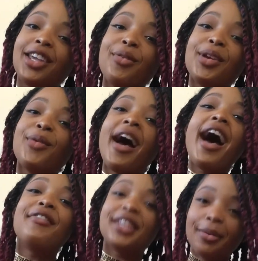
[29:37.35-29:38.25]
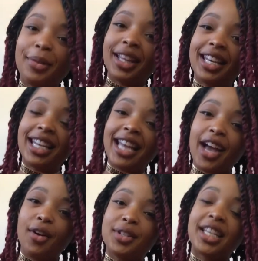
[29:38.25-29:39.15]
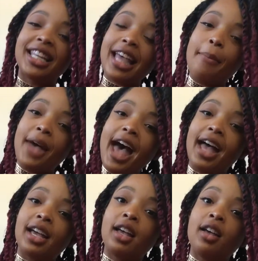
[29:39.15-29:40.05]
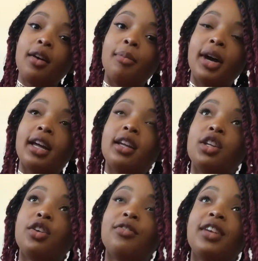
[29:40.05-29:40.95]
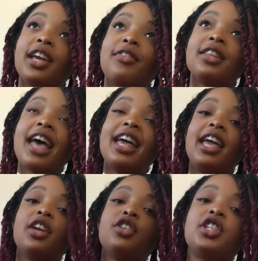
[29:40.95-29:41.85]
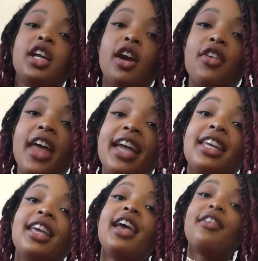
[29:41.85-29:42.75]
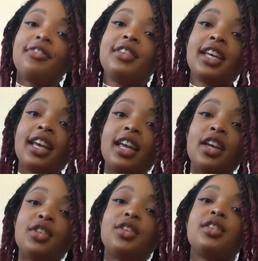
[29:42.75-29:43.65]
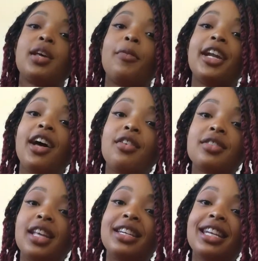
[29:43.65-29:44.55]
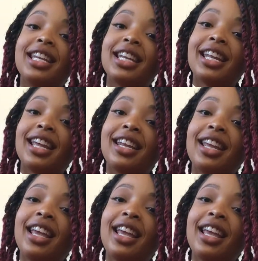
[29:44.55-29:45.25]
You have the ability now to get that back, but you've given that energy or that gift to someone else that needed it,